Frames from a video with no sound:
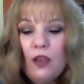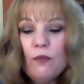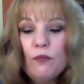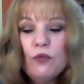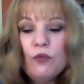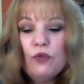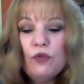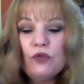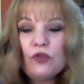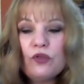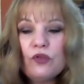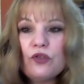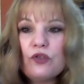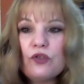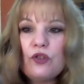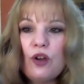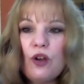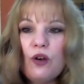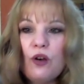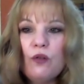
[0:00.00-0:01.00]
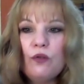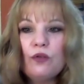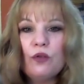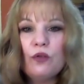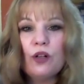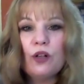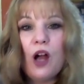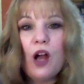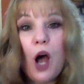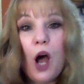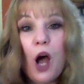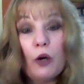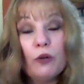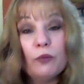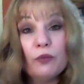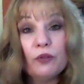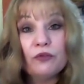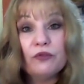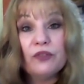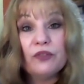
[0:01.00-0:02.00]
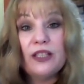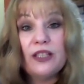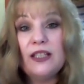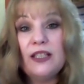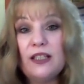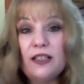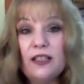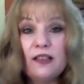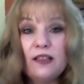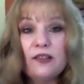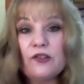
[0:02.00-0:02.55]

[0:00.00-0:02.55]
moonstone or aquamarine.